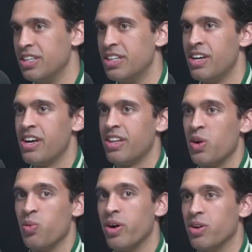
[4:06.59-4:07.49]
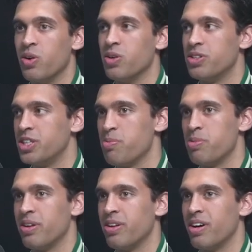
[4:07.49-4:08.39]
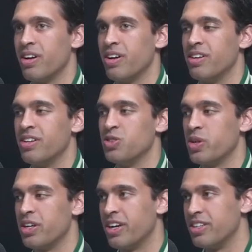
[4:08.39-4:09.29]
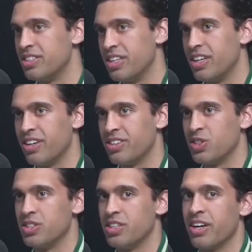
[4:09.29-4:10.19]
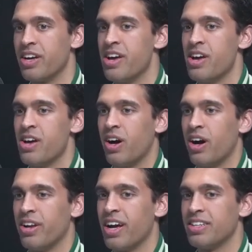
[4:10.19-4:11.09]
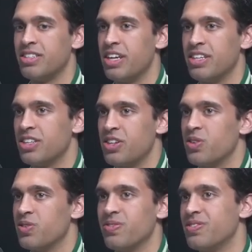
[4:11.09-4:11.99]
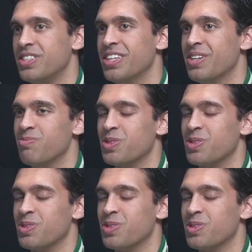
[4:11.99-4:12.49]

ACC. They won the whole chip in uh in 2019, so it's like on that stage, like you don't see him.